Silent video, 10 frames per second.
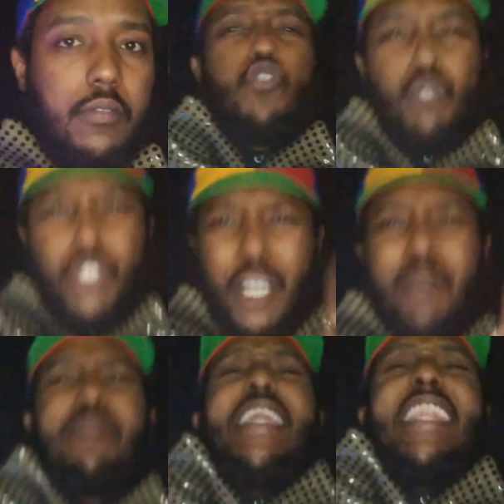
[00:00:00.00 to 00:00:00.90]
So
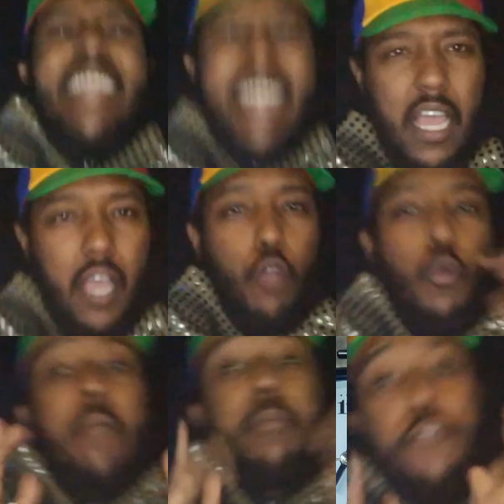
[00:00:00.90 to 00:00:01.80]
jump in
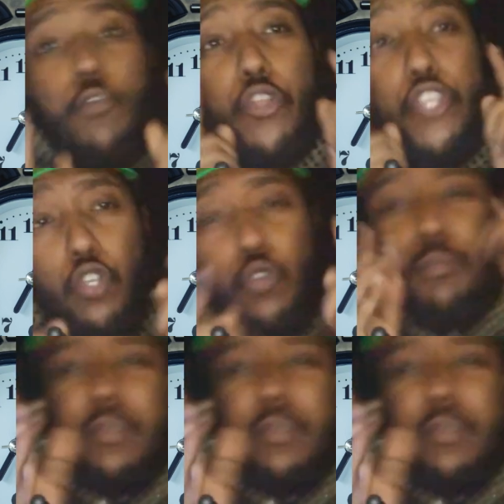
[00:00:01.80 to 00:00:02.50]
now before you